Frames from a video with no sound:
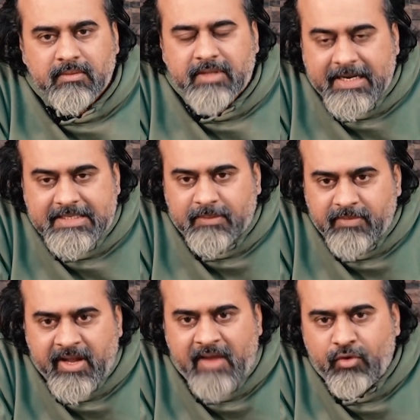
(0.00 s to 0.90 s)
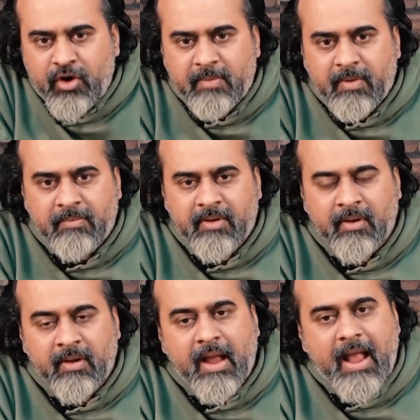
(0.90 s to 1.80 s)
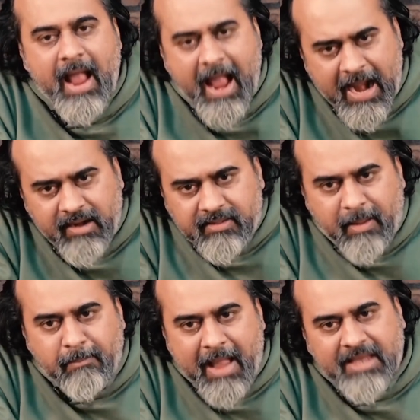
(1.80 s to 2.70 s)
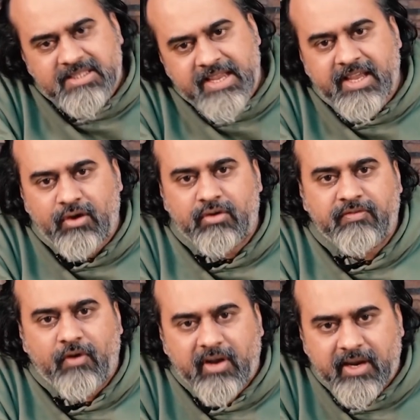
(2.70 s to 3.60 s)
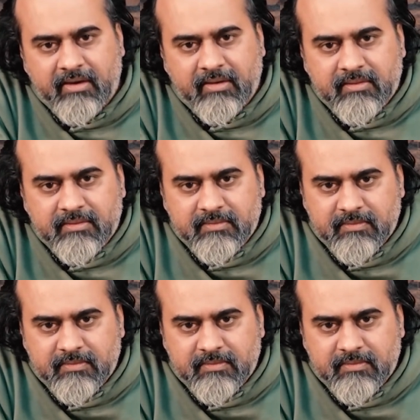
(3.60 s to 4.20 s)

That is something I won't remember. And the match I cannot forget.